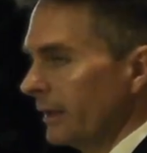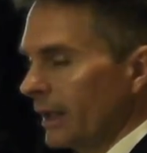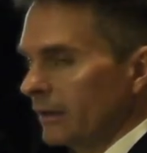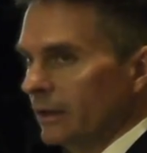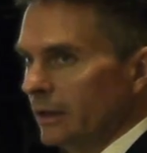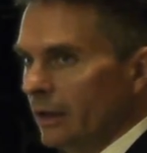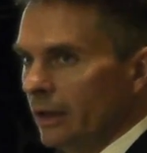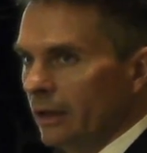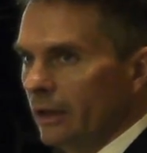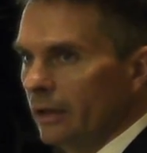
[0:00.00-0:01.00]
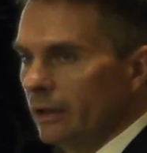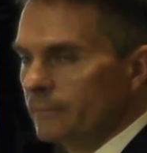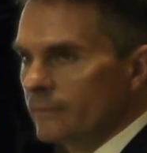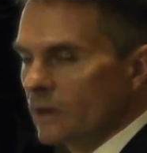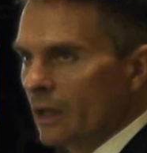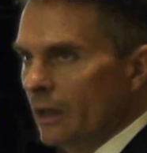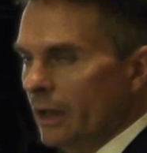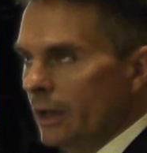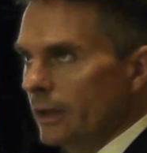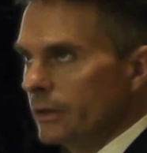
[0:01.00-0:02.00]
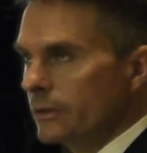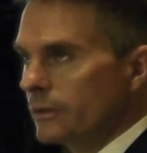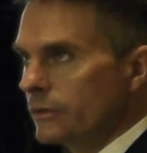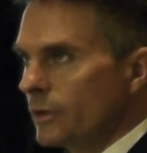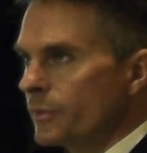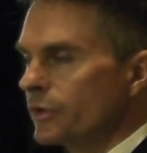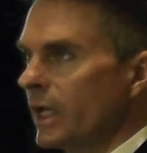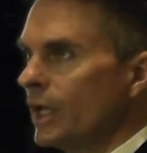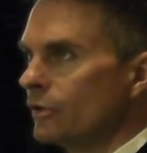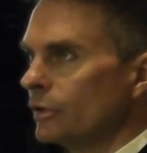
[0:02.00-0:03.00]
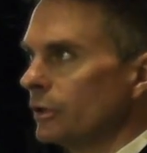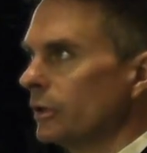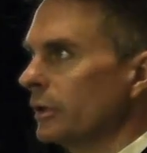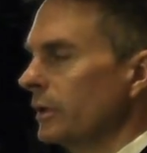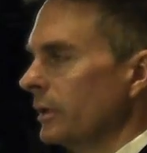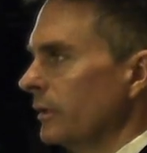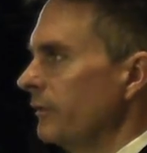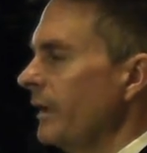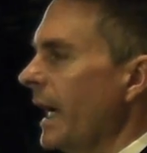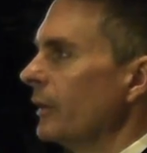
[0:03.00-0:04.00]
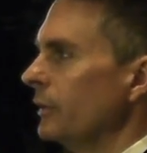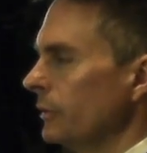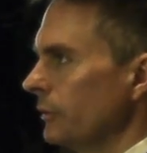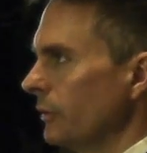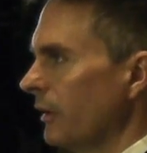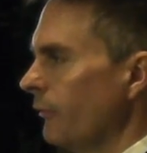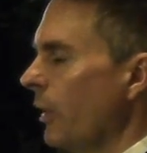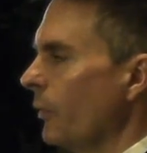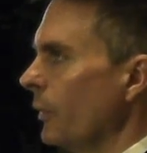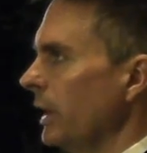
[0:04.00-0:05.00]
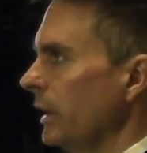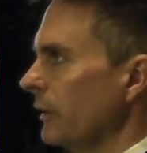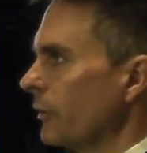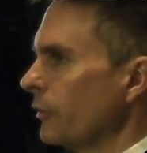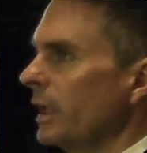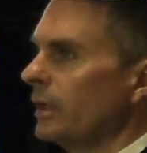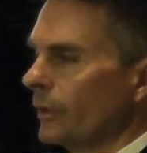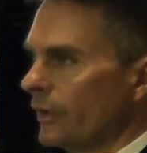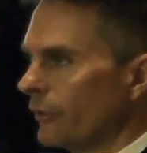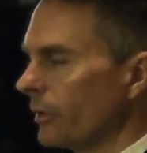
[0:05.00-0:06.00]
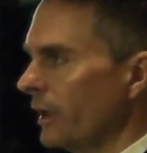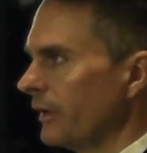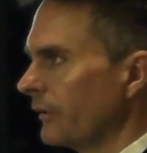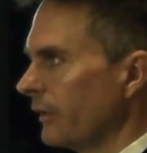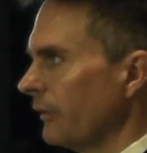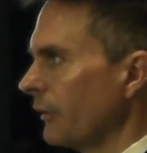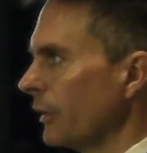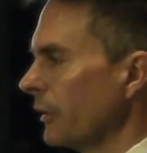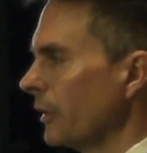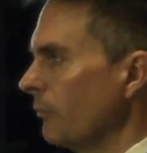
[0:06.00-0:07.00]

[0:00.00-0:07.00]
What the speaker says: and actually a substantial value of what we created with this project is her